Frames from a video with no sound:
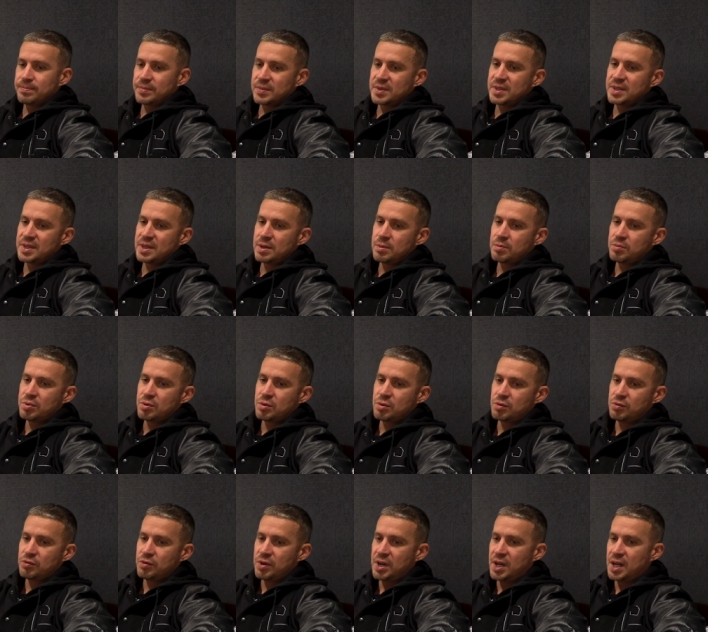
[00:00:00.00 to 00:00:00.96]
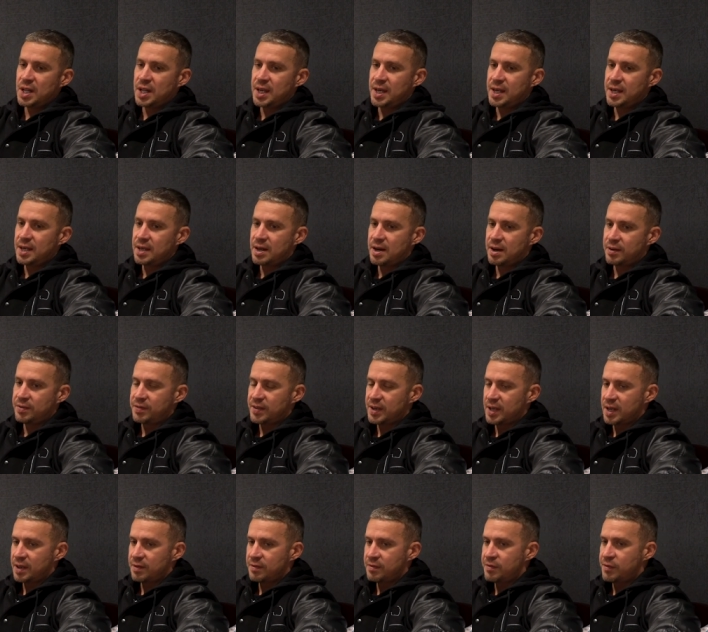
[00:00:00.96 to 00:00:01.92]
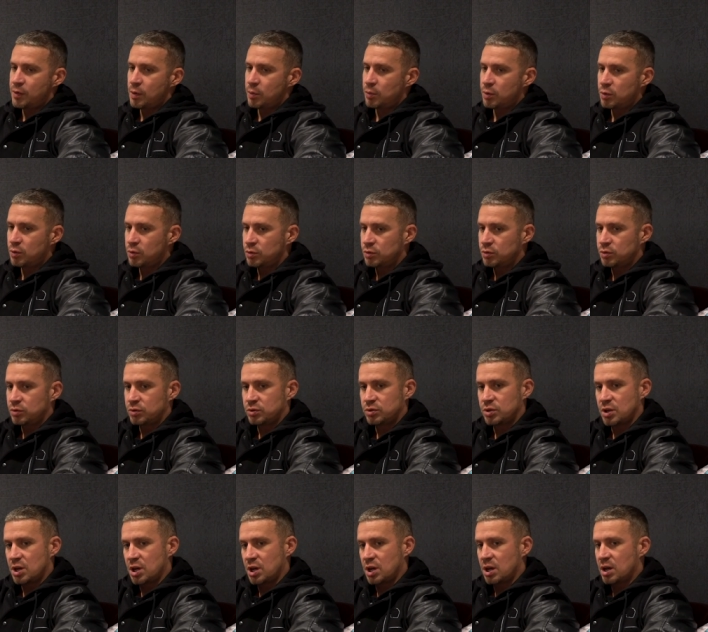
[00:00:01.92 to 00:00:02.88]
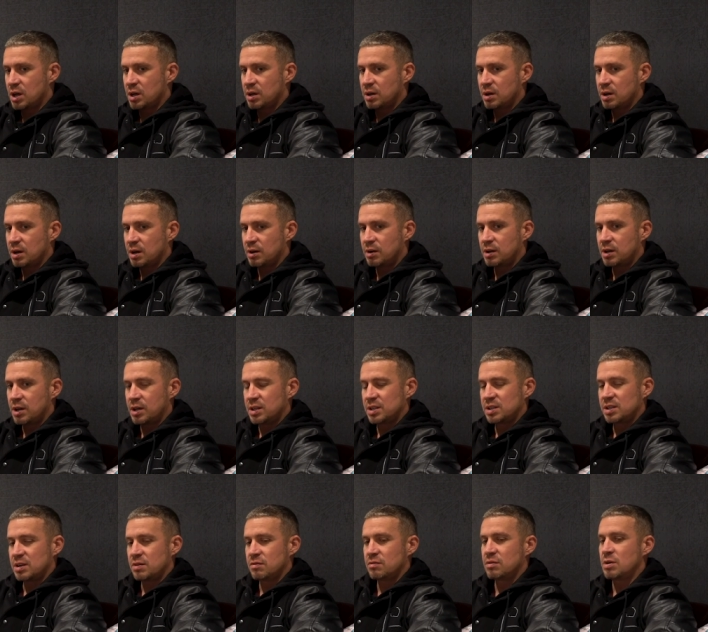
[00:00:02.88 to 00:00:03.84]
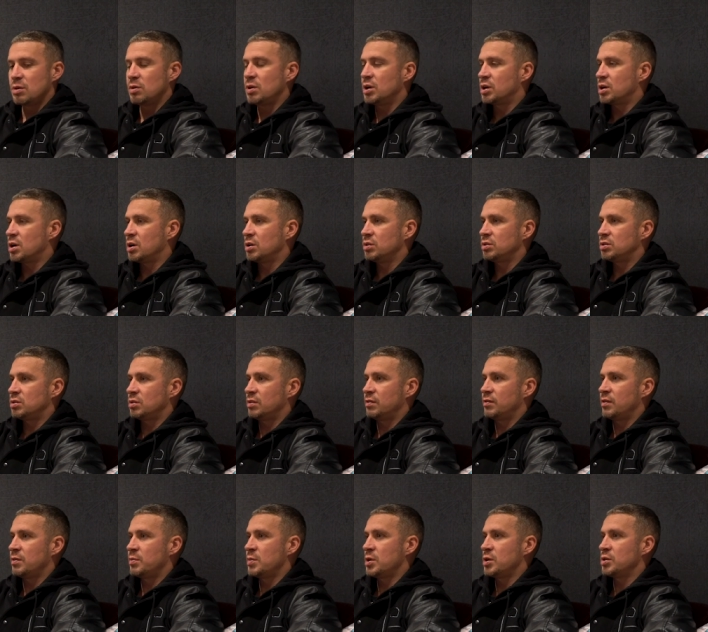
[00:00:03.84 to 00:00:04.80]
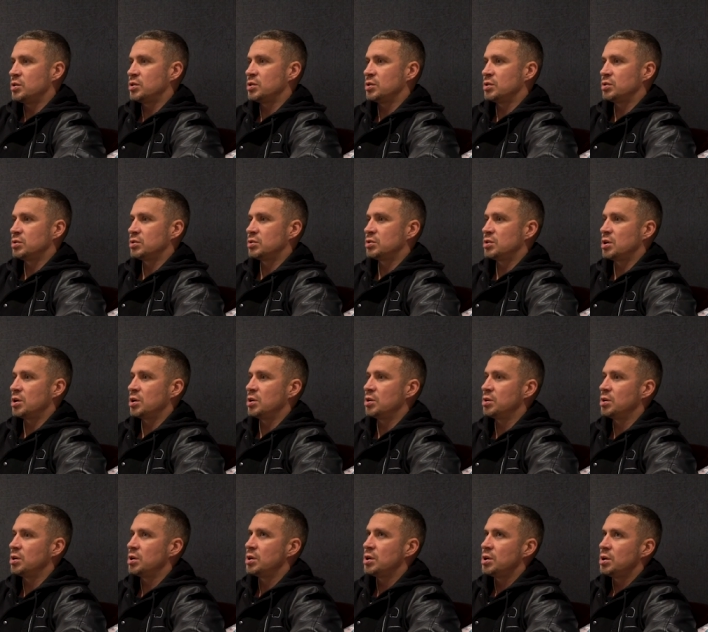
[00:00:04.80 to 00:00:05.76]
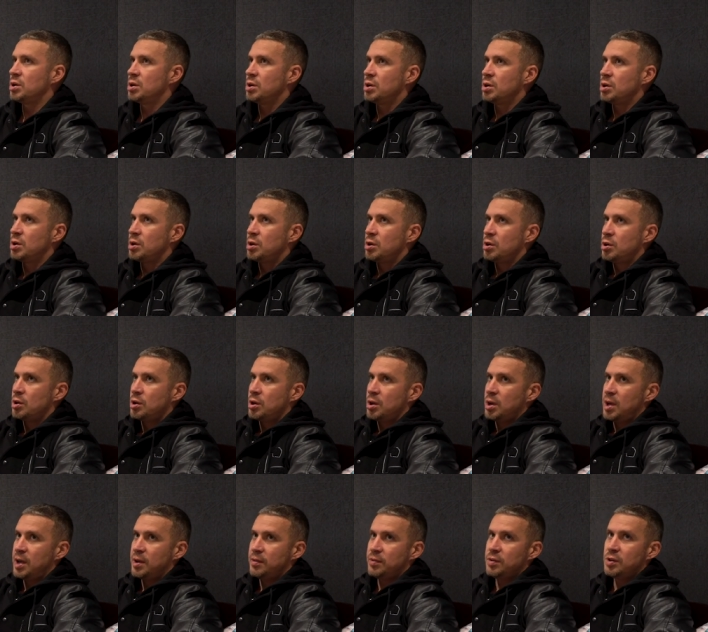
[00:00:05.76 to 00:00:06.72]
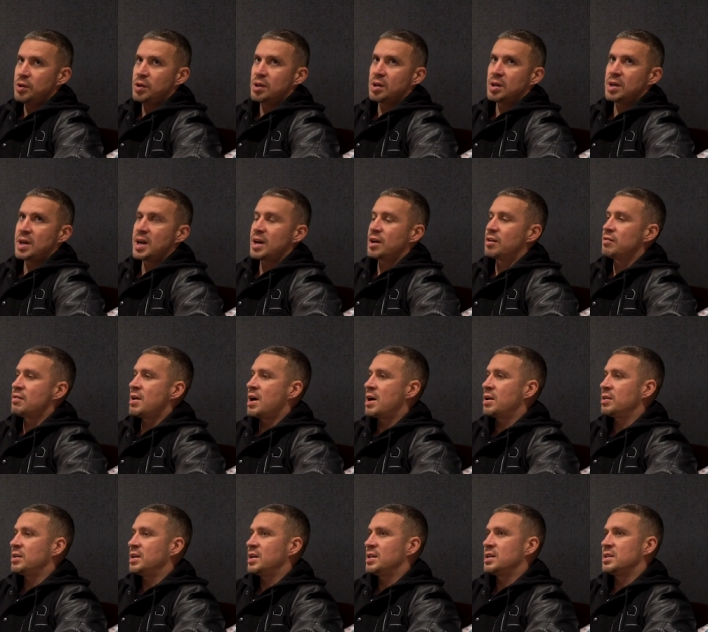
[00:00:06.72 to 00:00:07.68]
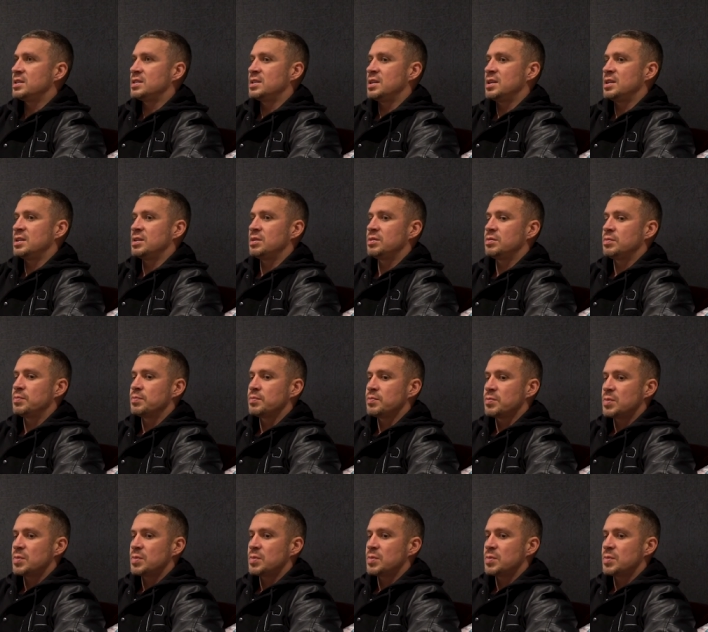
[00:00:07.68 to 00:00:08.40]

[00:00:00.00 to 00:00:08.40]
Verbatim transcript: Simple, really. I think in football's uh, uh, is a roller coaster of emotion. So if you can get grounded, as in